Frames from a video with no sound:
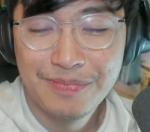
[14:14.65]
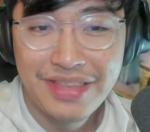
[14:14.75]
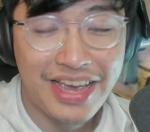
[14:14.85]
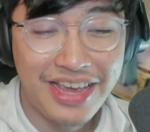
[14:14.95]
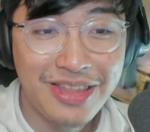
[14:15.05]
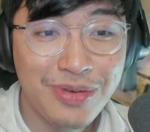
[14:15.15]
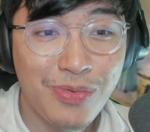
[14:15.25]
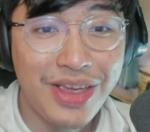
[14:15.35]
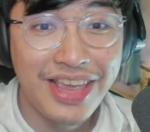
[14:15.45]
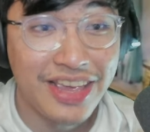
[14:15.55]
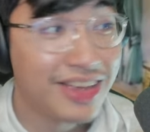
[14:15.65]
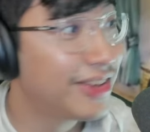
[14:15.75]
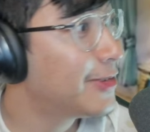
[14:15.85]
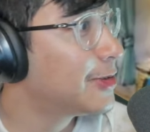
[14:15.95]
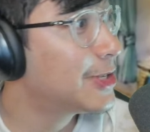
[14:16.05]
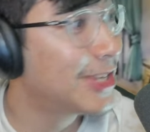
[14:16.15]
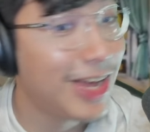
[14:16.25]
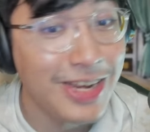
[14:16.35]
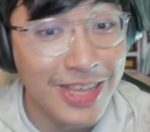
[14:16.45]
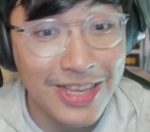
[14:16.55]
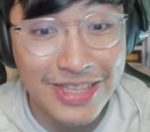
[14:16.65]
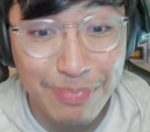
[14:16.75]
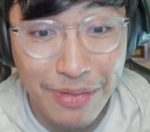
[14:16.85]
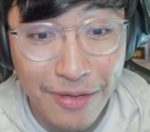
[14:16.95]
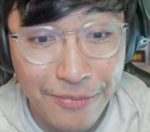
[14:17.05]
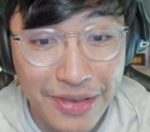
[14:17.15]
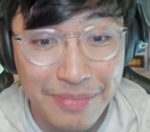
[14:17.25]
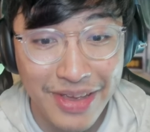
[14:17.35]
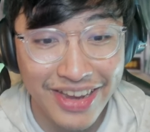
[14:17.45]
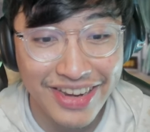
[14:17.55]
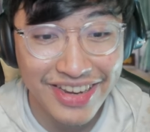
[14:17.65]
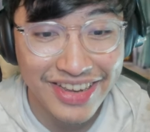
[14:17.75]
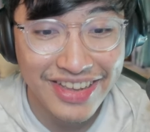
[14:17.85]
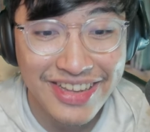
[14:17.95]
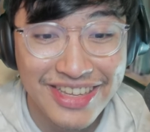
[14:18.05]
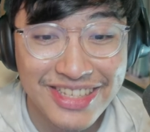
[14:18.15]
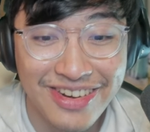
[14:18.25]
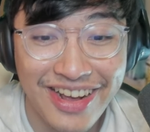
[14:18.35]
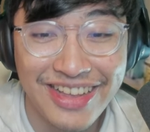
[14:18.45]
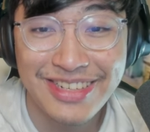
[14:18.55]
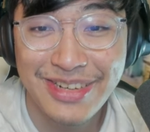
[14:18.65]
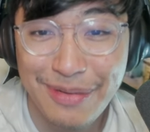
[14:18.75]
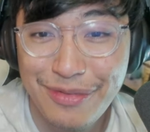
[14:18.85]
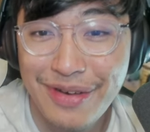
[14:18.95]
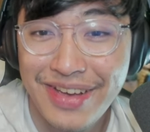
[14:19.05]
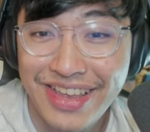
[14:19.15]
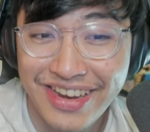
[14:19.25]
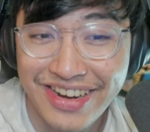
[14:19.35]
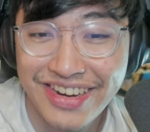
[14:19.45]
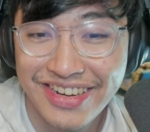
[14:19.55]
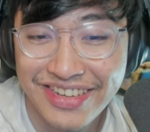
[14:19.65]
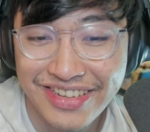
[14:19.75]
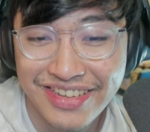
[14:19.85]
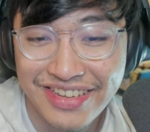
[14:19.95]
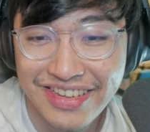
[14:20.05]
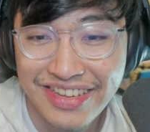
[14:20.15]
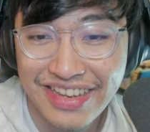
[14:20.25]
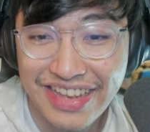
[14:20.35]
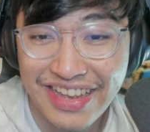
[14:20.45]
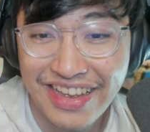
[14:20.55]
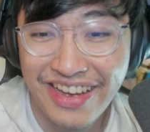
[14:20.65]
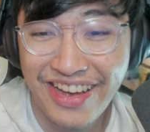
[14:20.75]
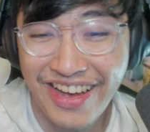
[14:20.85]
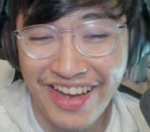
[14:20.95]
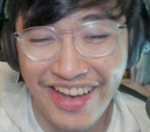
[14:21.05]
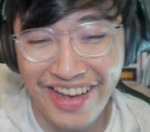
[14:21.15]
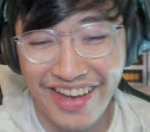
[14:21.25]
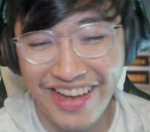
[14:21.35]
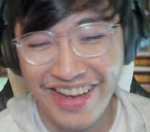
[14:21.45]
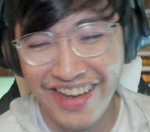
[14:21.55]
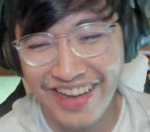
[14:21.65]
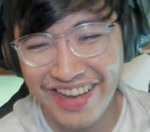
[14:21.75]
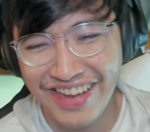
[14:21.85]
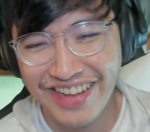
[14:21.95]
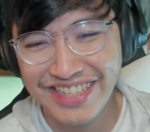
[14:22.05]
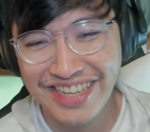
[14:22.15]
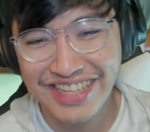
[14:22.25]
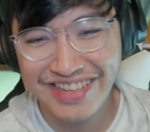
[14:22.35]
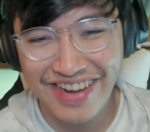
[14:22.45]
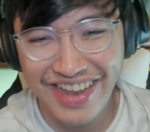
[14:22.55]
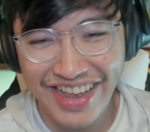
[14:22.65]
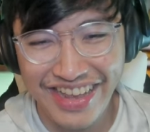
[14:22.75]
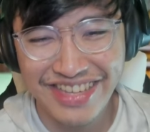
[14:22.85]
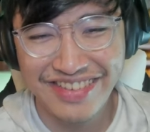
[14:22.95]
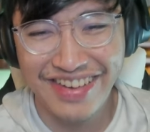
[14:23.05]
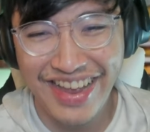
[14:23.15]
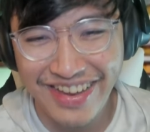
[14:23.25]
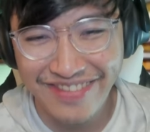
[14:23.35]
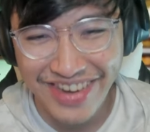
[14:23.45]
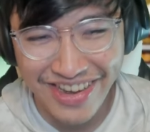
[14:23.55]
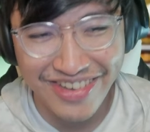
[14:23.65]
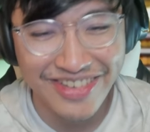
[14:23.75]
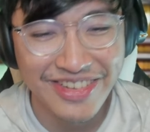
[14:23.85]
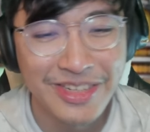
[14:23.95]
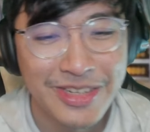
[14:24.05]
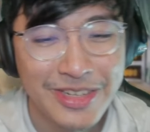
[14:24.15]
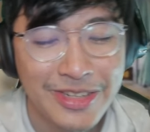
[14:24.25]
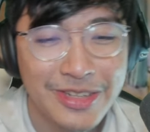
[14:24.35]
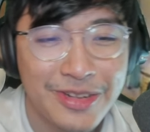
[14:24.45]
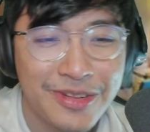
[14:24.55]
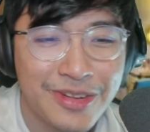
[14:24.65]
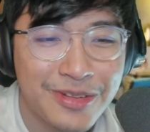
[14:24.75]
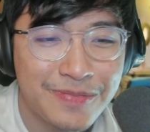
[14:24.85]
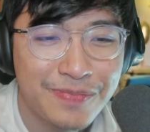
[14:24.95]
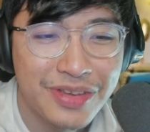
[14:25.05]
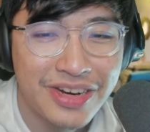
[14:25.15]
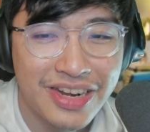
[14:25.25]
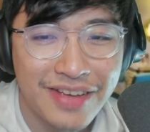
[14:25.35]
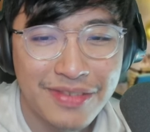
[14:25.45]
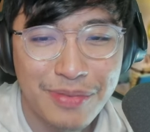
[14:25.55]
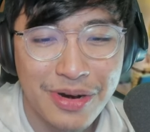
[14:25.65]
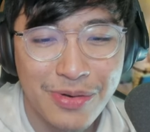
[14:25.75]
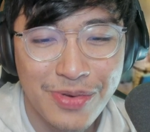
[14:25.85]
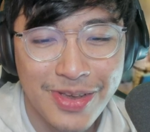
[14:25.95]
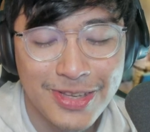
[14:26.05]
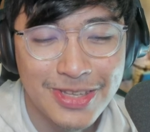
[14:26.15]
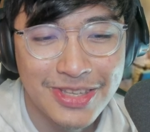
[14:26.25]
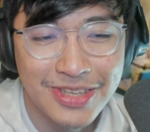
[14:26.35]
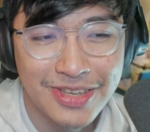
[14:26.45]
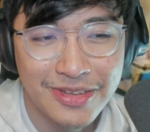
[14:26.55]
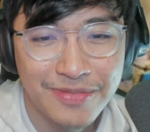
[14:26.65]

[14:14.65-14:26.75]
Either way, Sunny is perfect, man. Straw Hat's ship right here. Oh, she's crying. He's crying, bro. They're gonna have to part ways.